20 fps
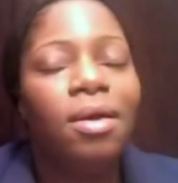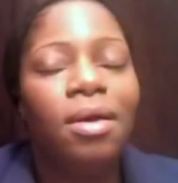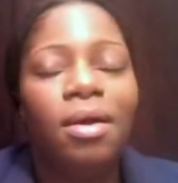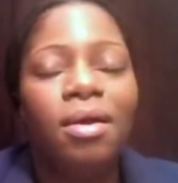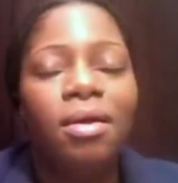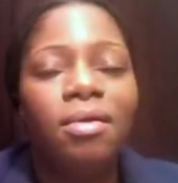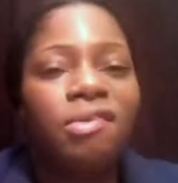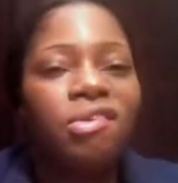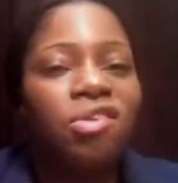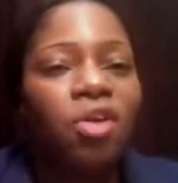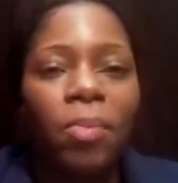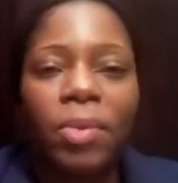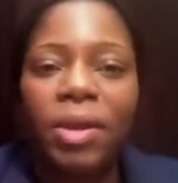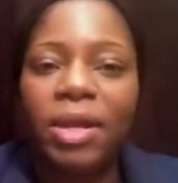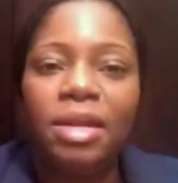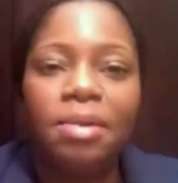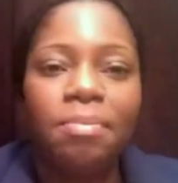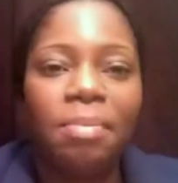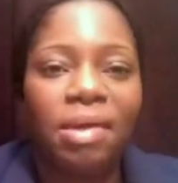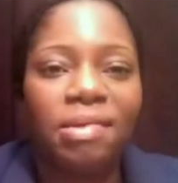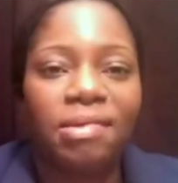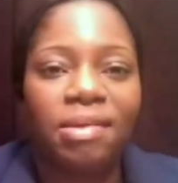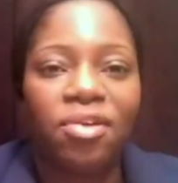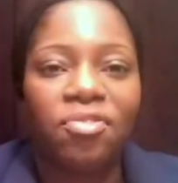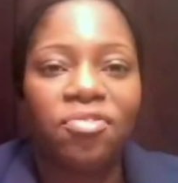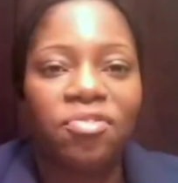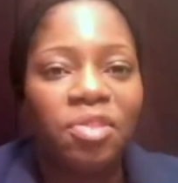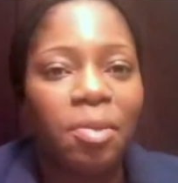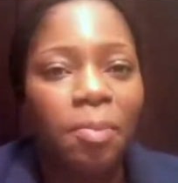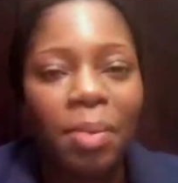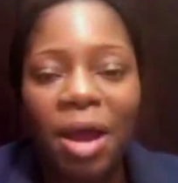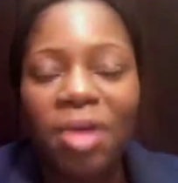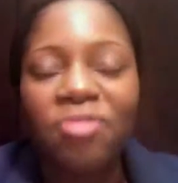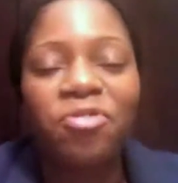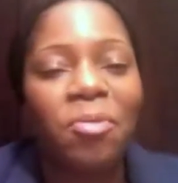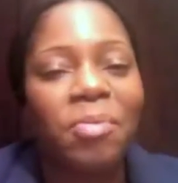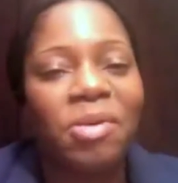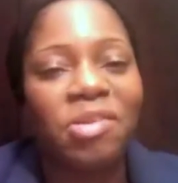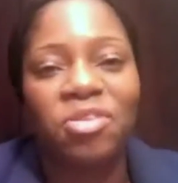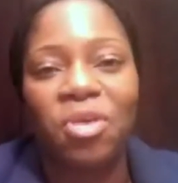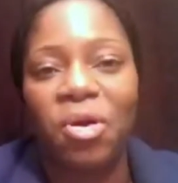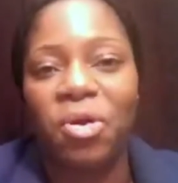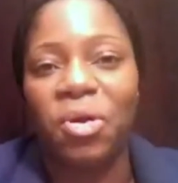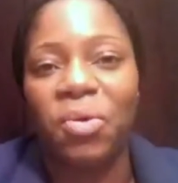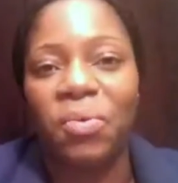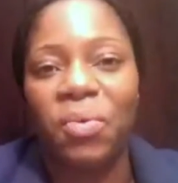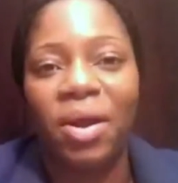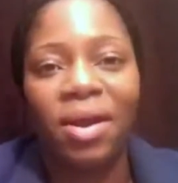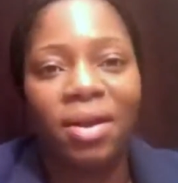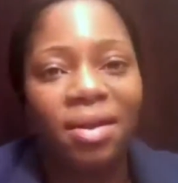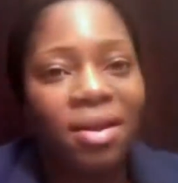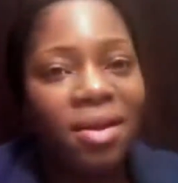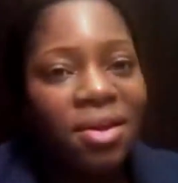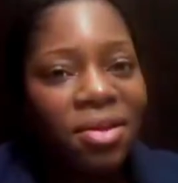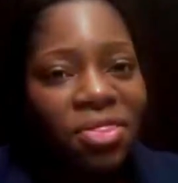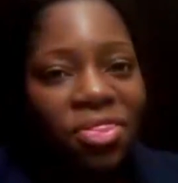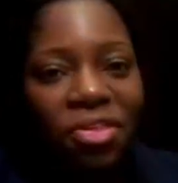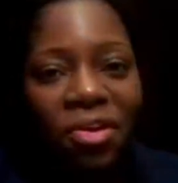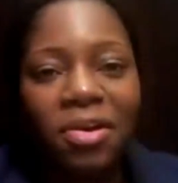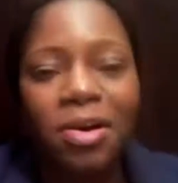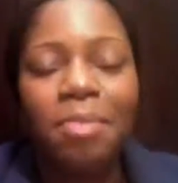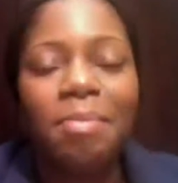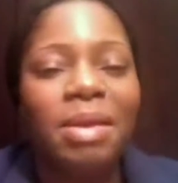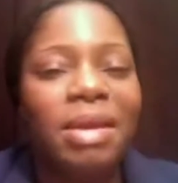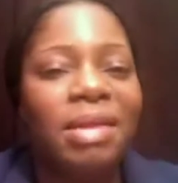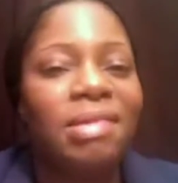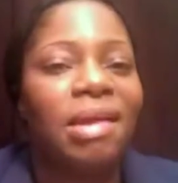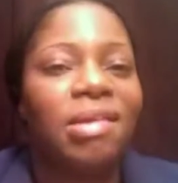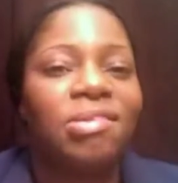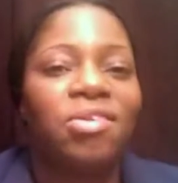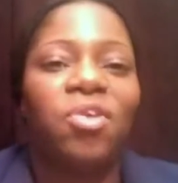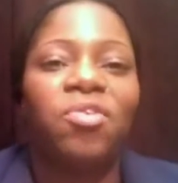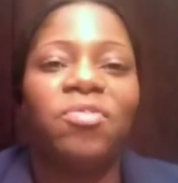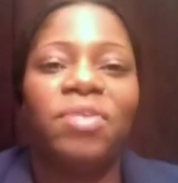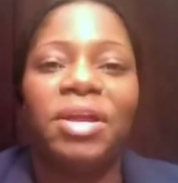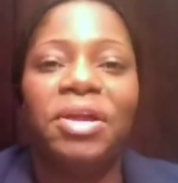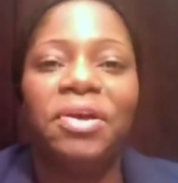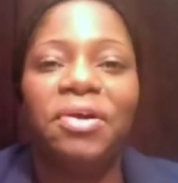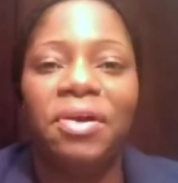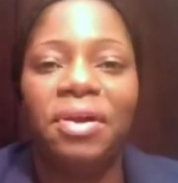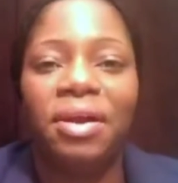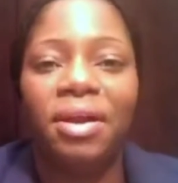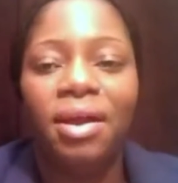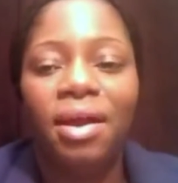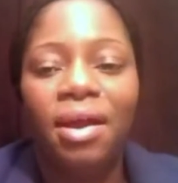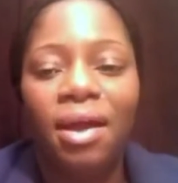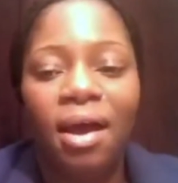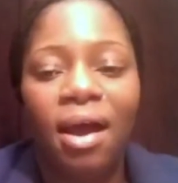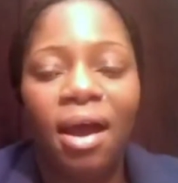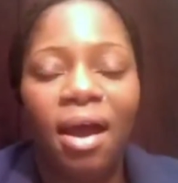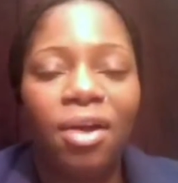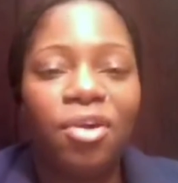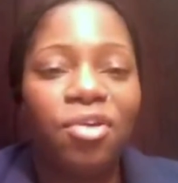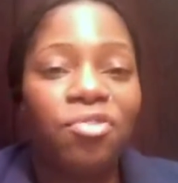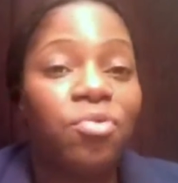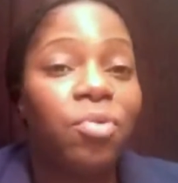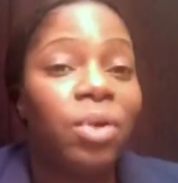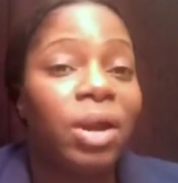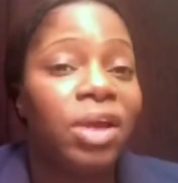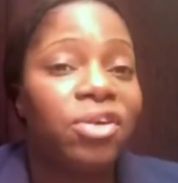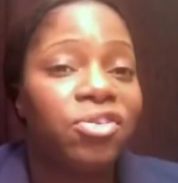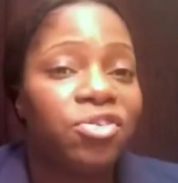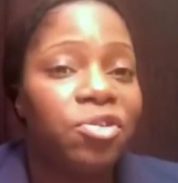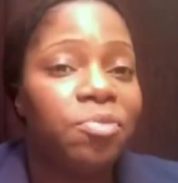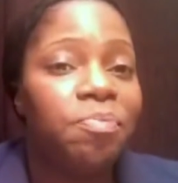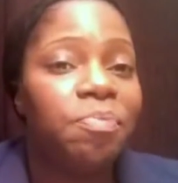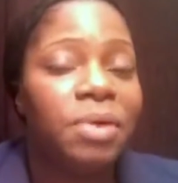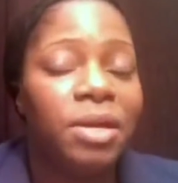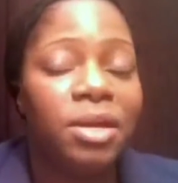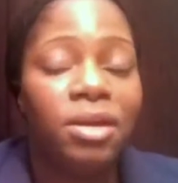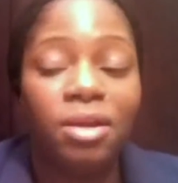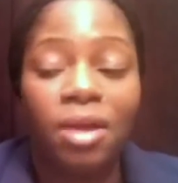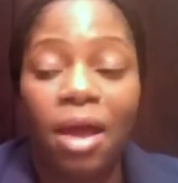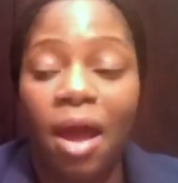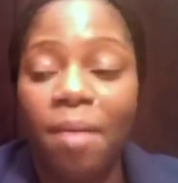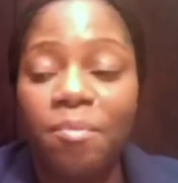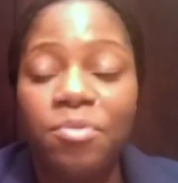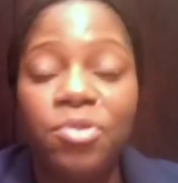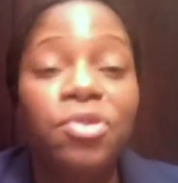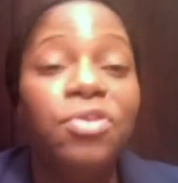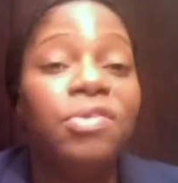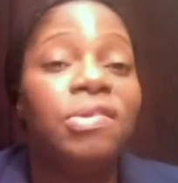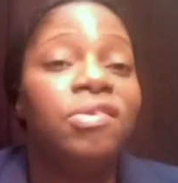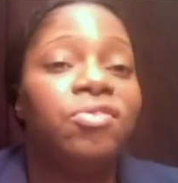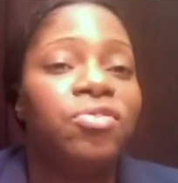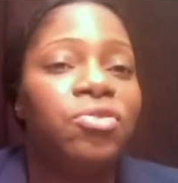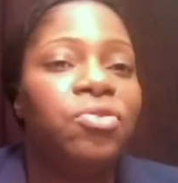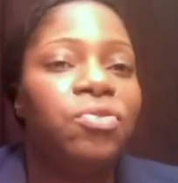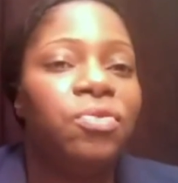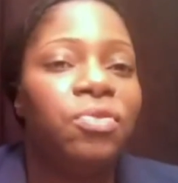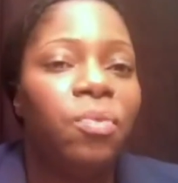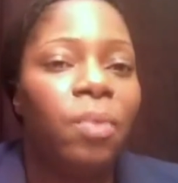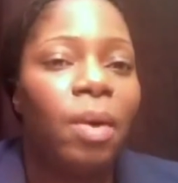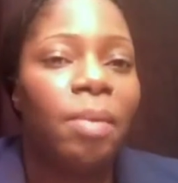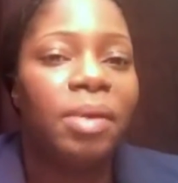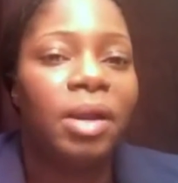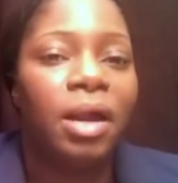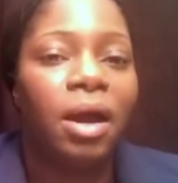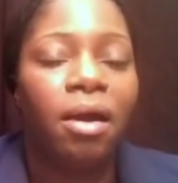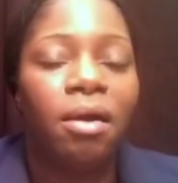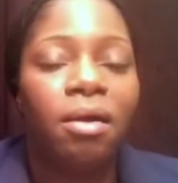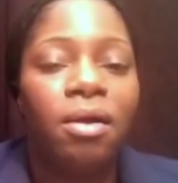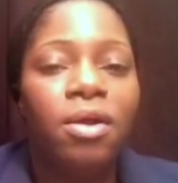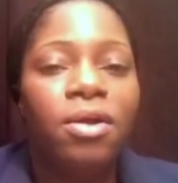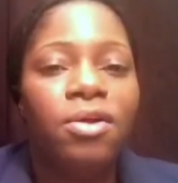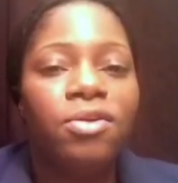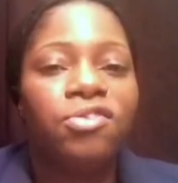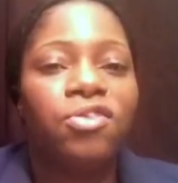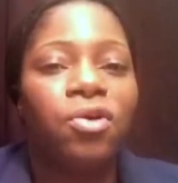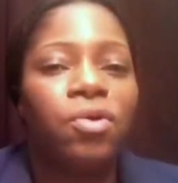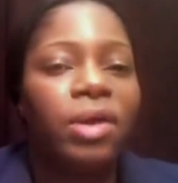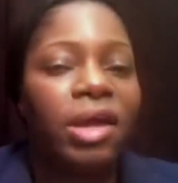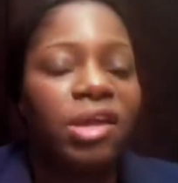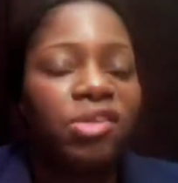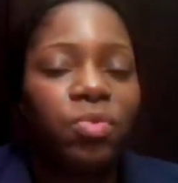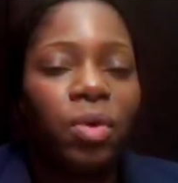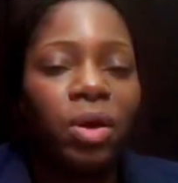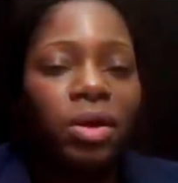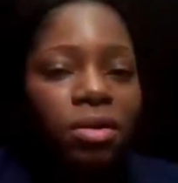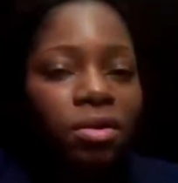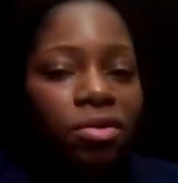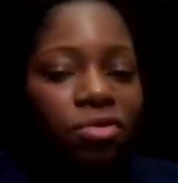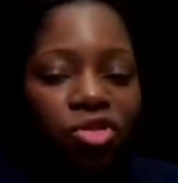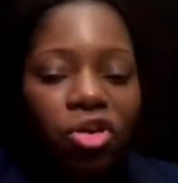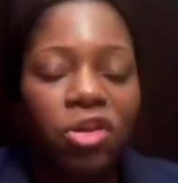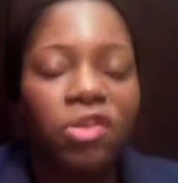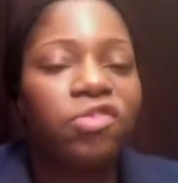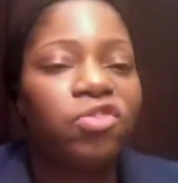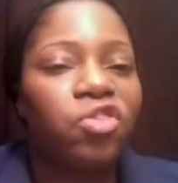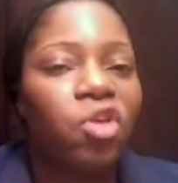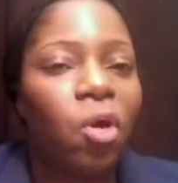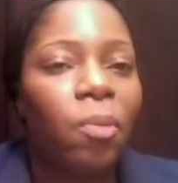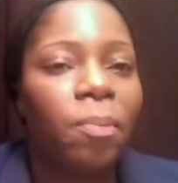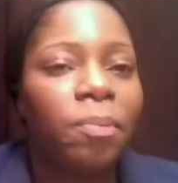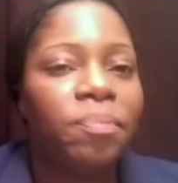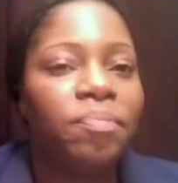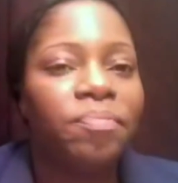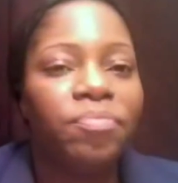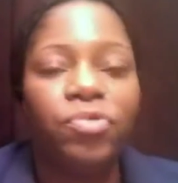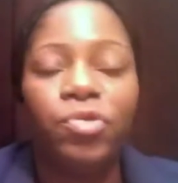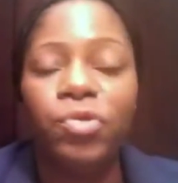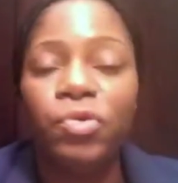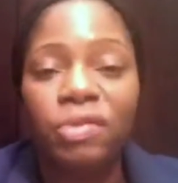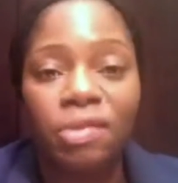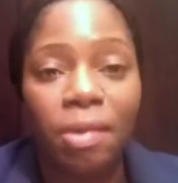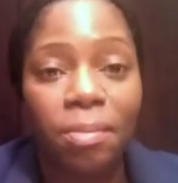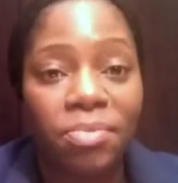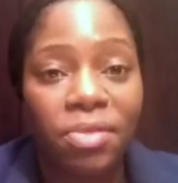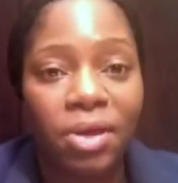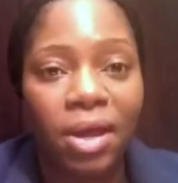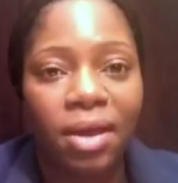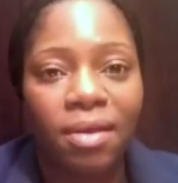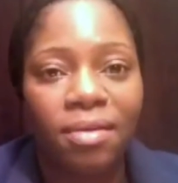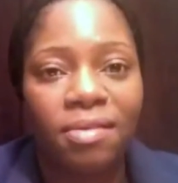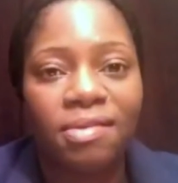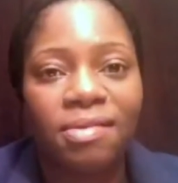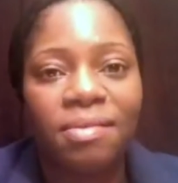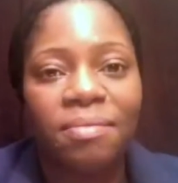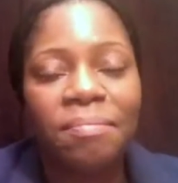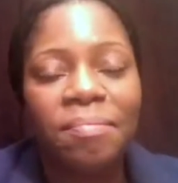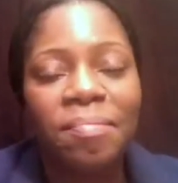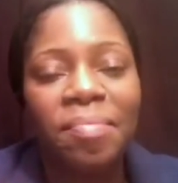Stop kidding myself. The platform is not going to work. 30 minutes has already gone out of what I should be using to do the webinar. So guess what? Just stop, do something else.